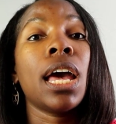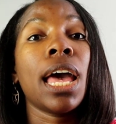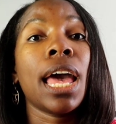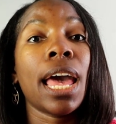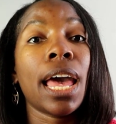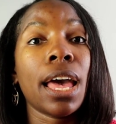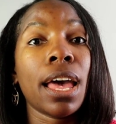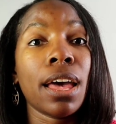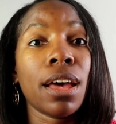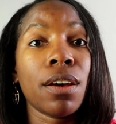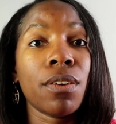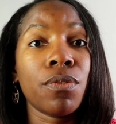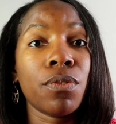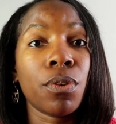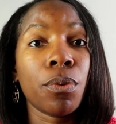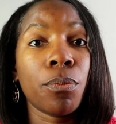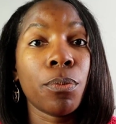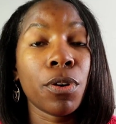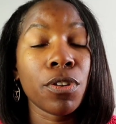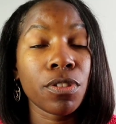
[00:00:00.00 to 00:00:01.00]

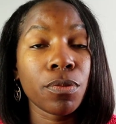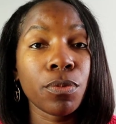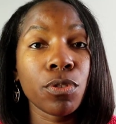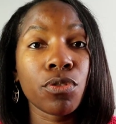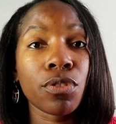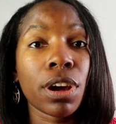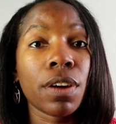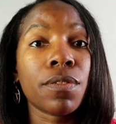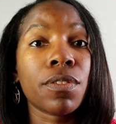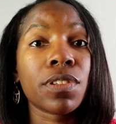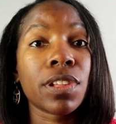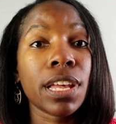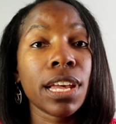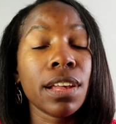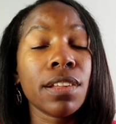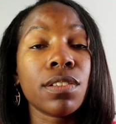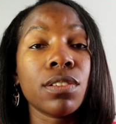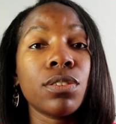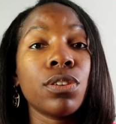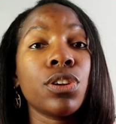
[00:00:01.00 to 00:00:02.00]
have multiple drivers
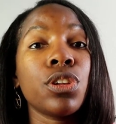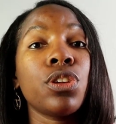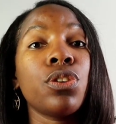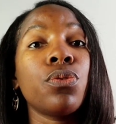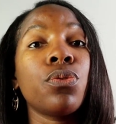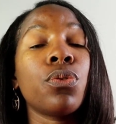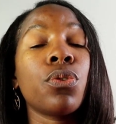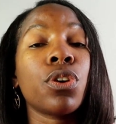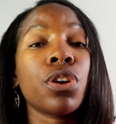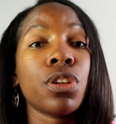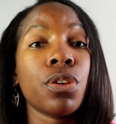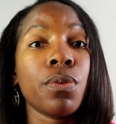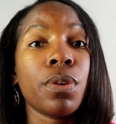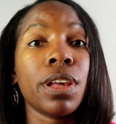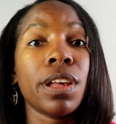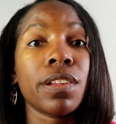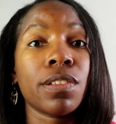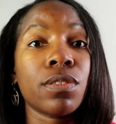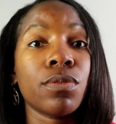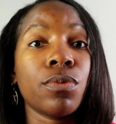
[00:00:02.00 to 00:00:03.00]
cancel on you, or you
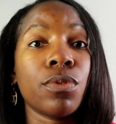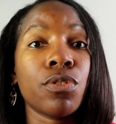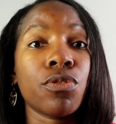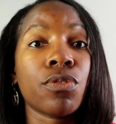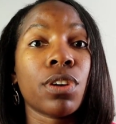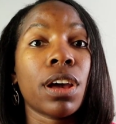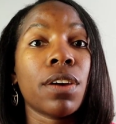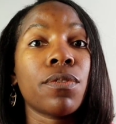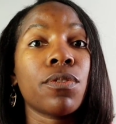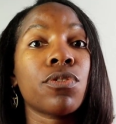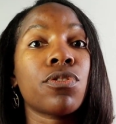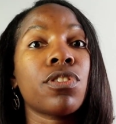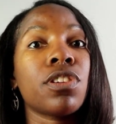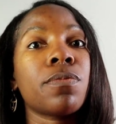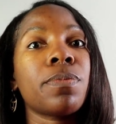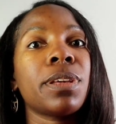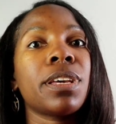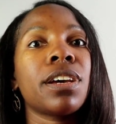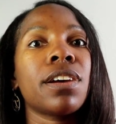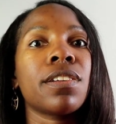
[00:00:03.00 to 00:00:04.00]
cancel on drivers
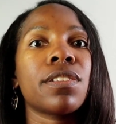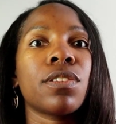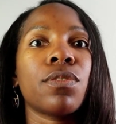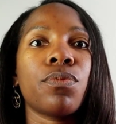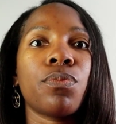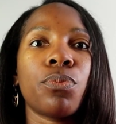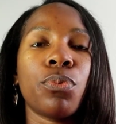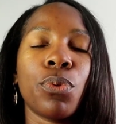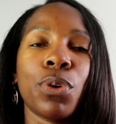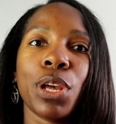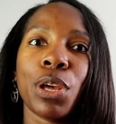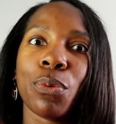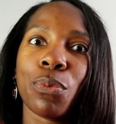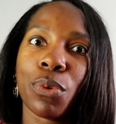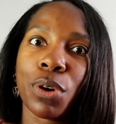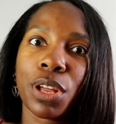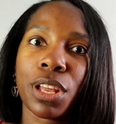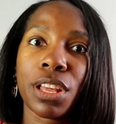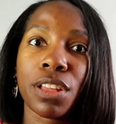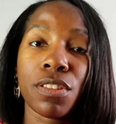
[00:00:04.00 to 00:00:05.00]
just because of point
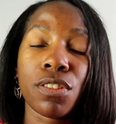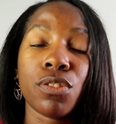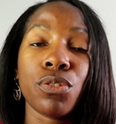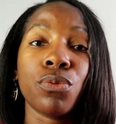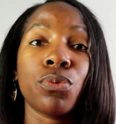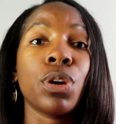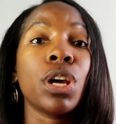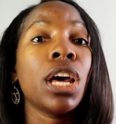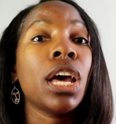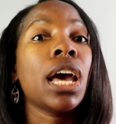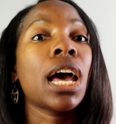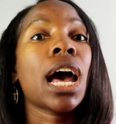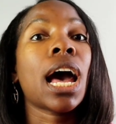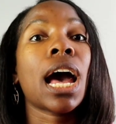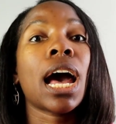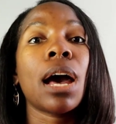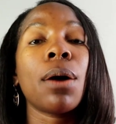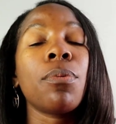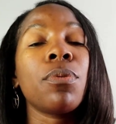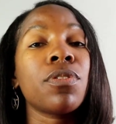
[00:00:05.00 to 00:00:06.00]
1 and 2.
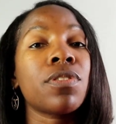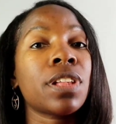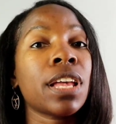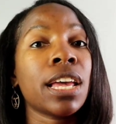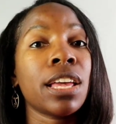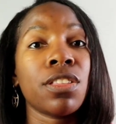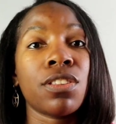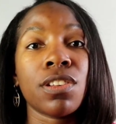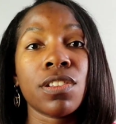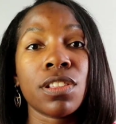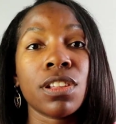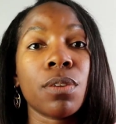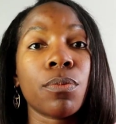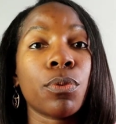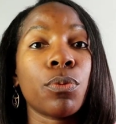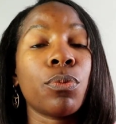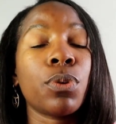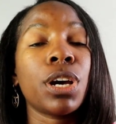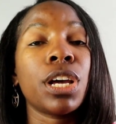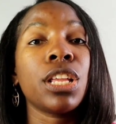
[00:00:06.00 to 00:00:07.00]
I will say just
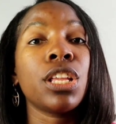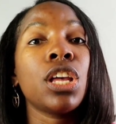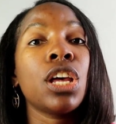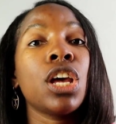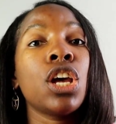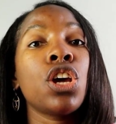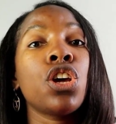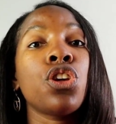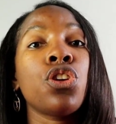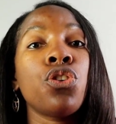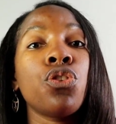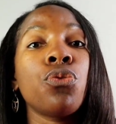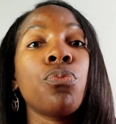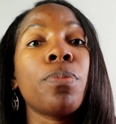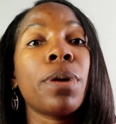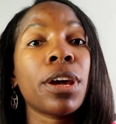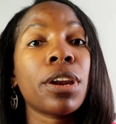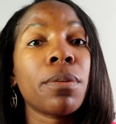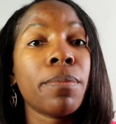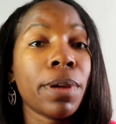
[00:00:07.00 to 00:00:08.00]
number 1, you
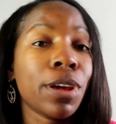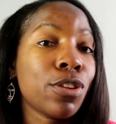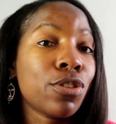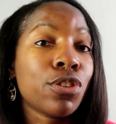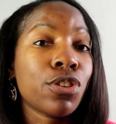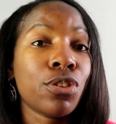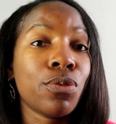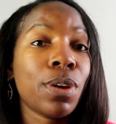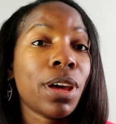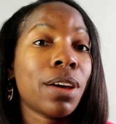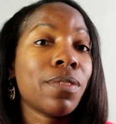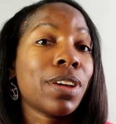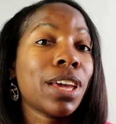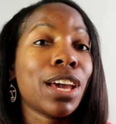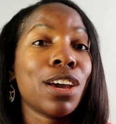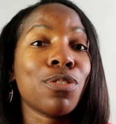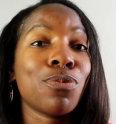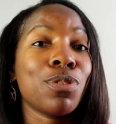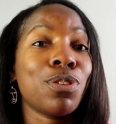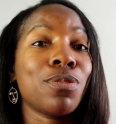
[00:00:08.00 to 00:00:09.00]
better make sure you have
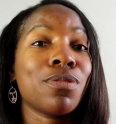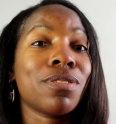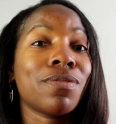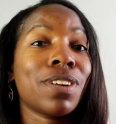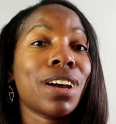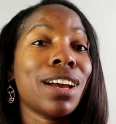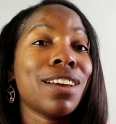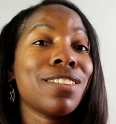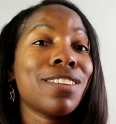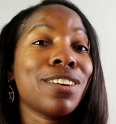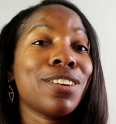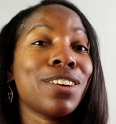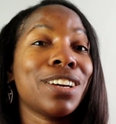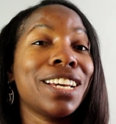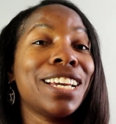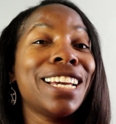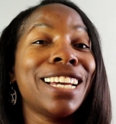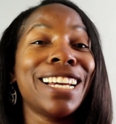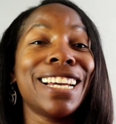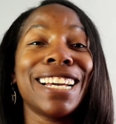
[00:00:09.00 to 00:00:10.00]
cash when using ride
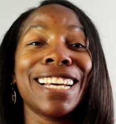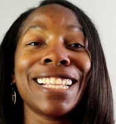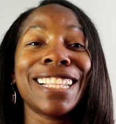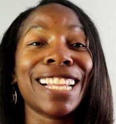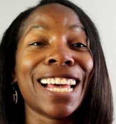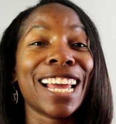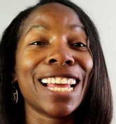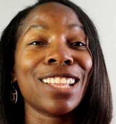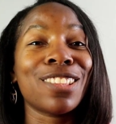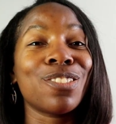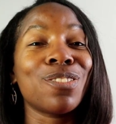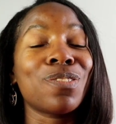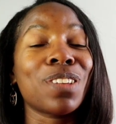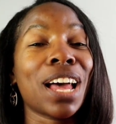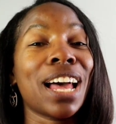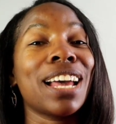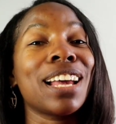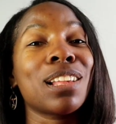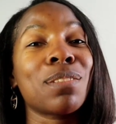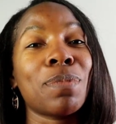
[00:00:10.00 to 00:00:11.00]
sharing. Like, do
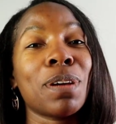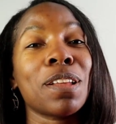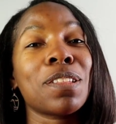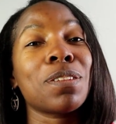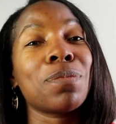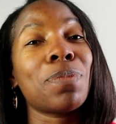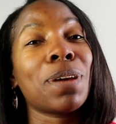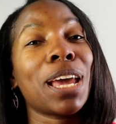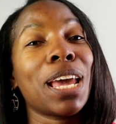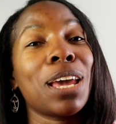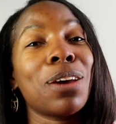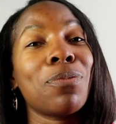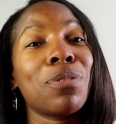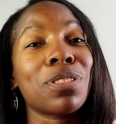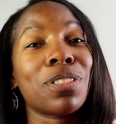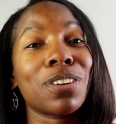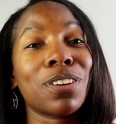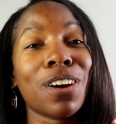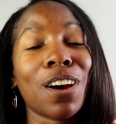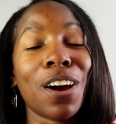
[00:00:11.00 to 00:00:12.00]
not expect to pay
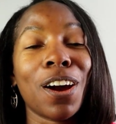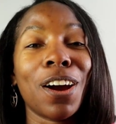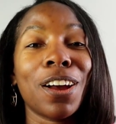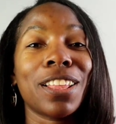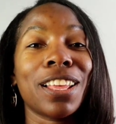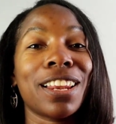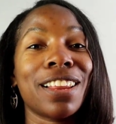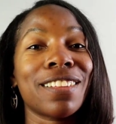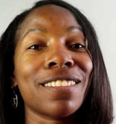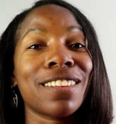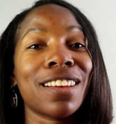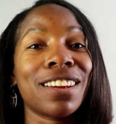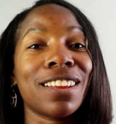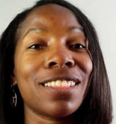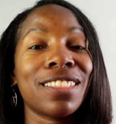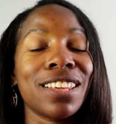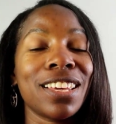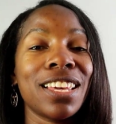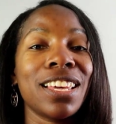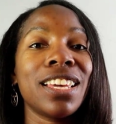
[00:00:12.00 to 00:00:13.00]
with a card. That is not
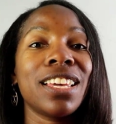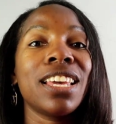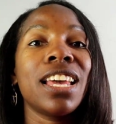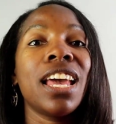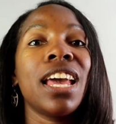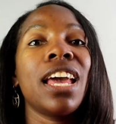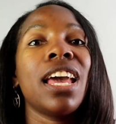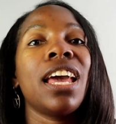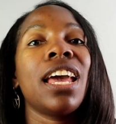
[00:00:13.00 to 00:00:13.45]
a thing.